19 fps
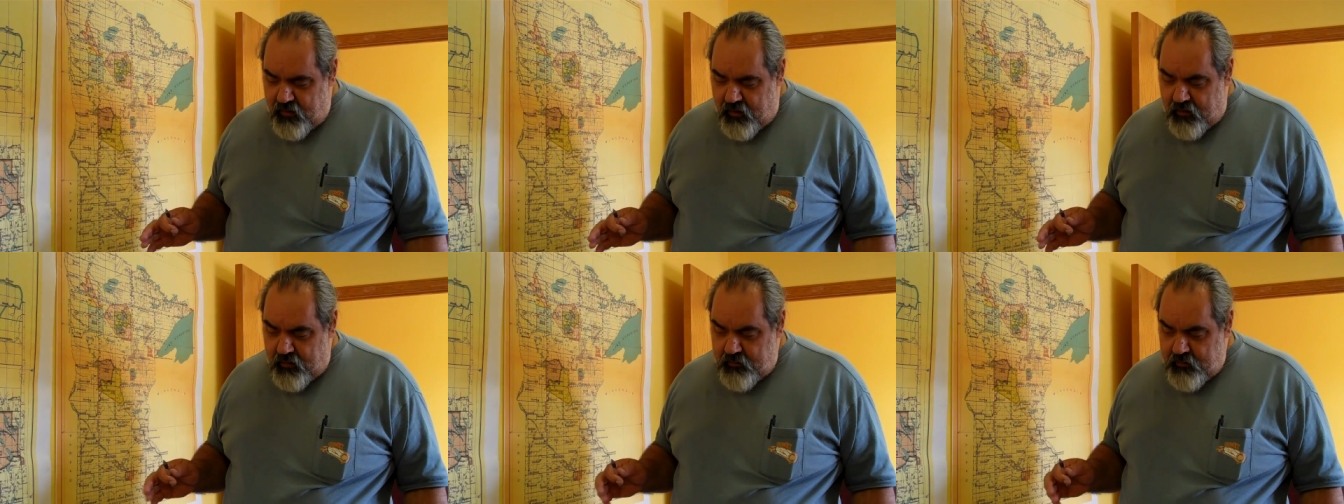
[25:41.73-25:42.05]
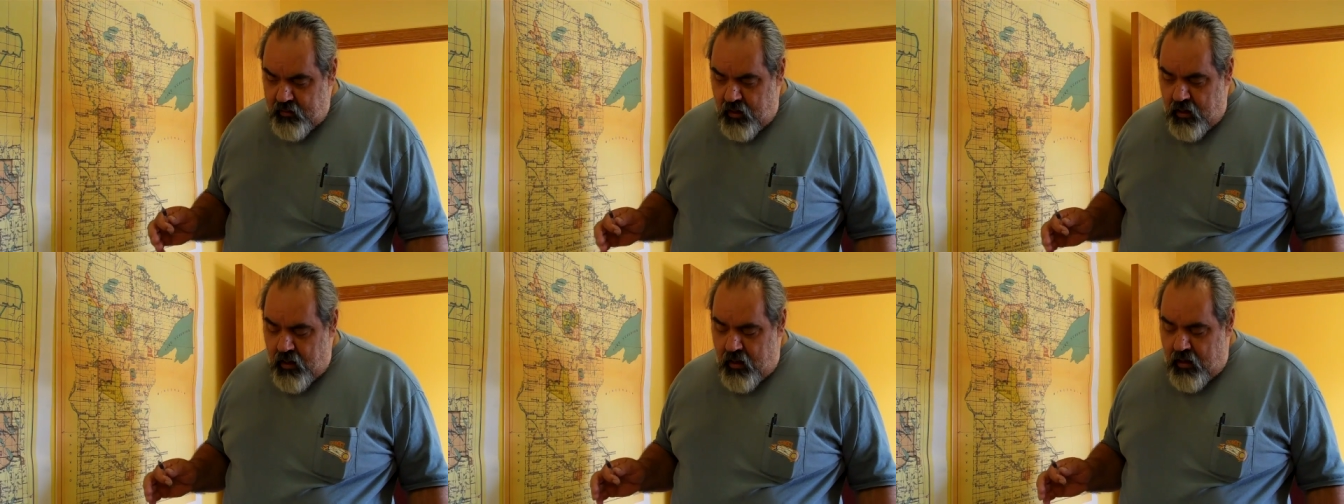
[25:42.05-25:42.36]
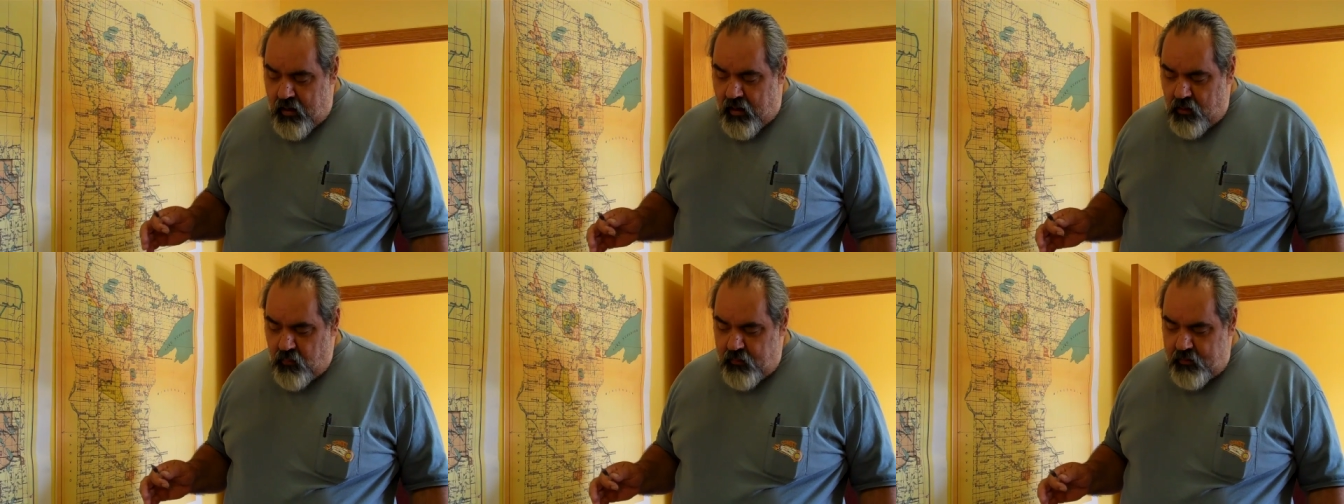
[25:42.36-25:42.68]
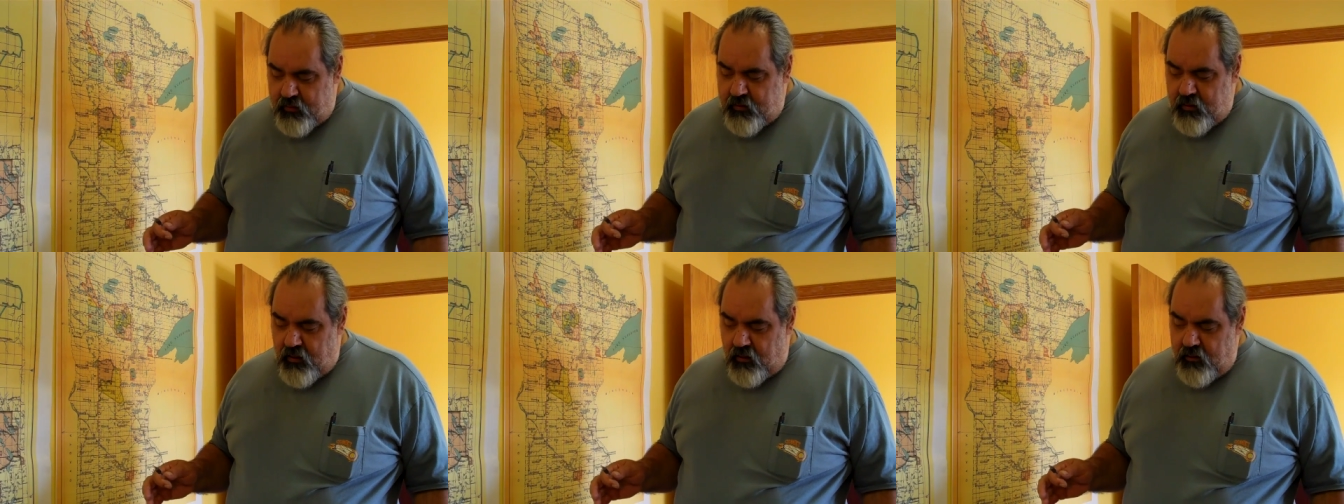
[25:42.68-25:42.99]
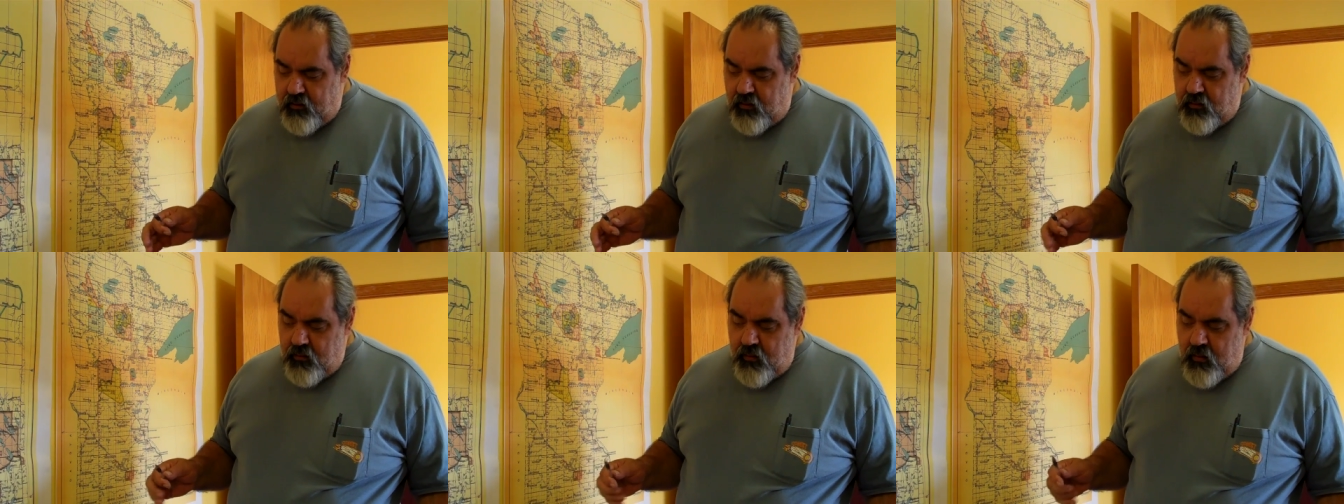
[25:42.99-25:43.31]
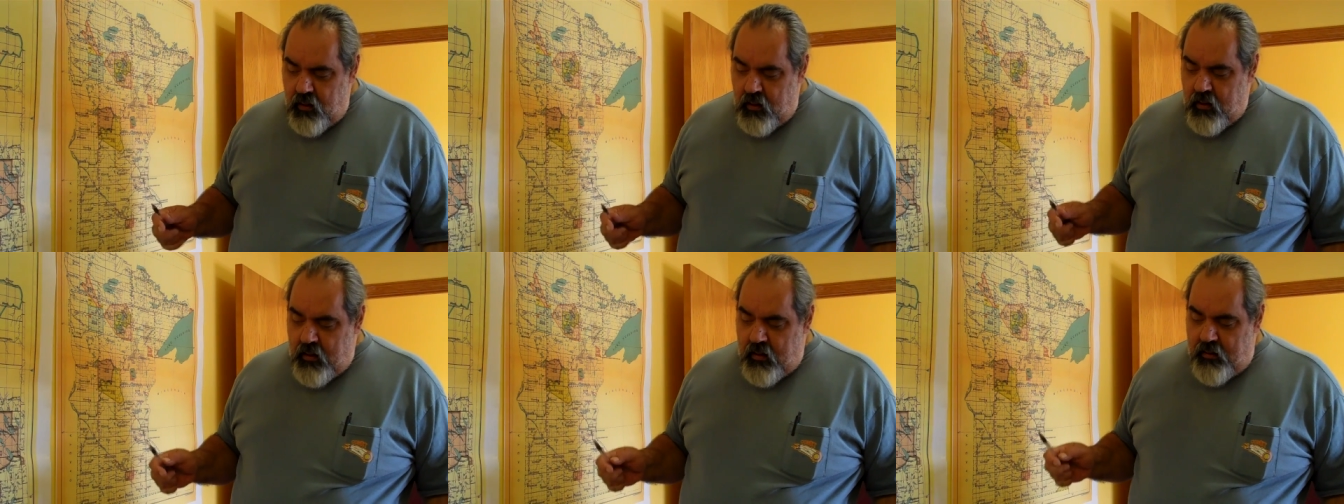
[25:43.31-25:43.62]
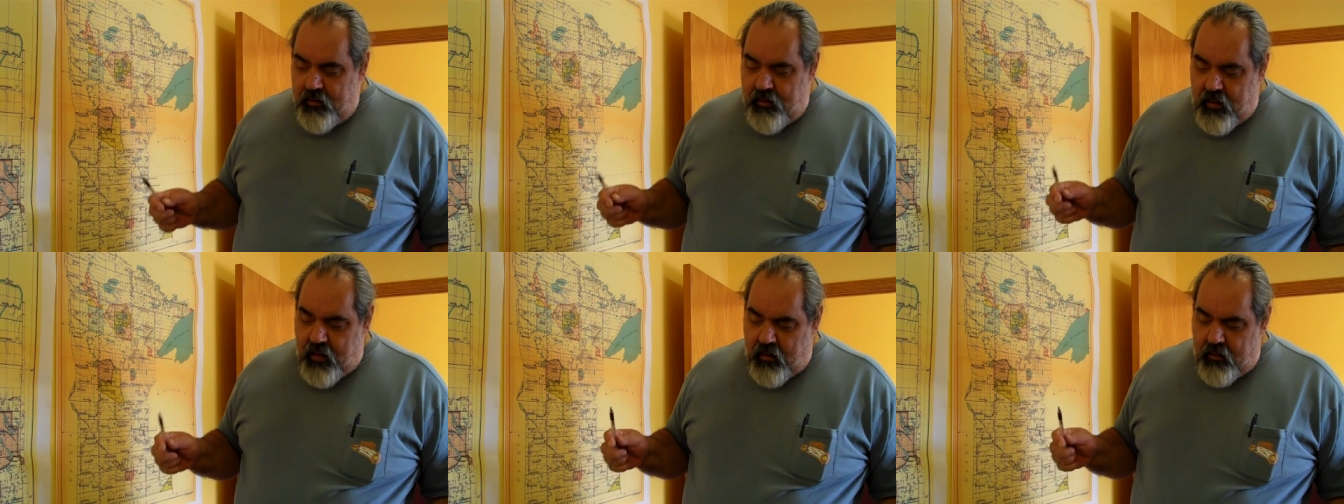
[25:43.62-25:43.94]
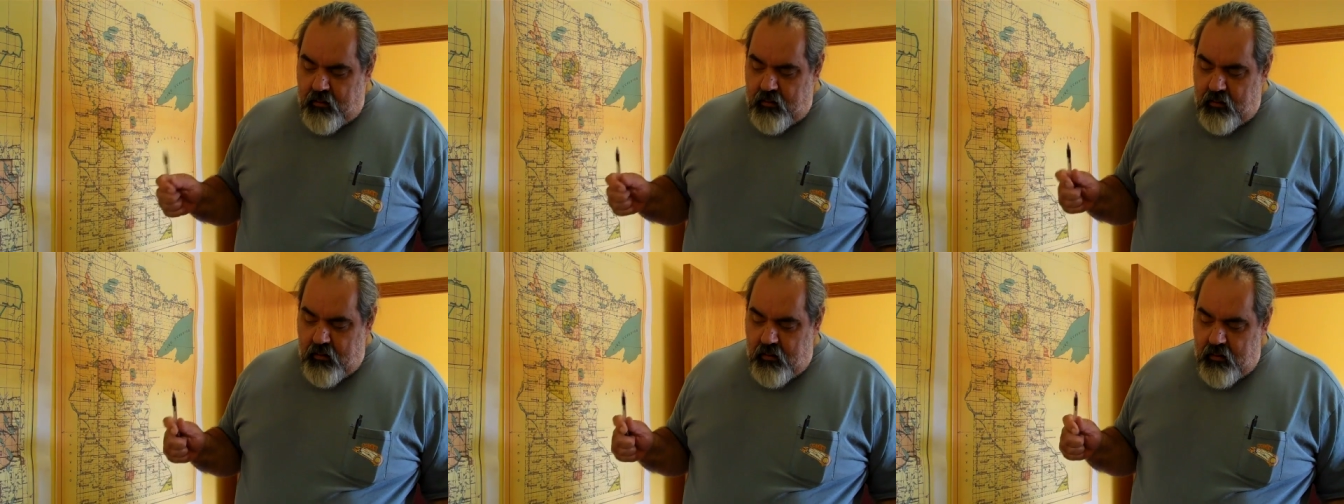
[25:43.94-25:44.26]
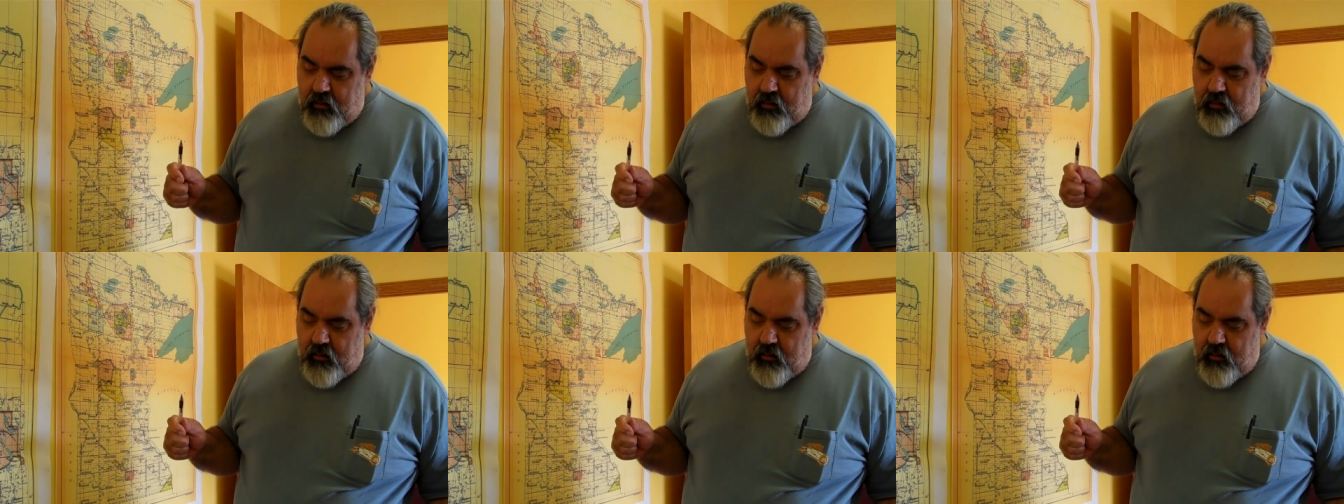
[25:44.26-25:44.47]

things, I would tell you that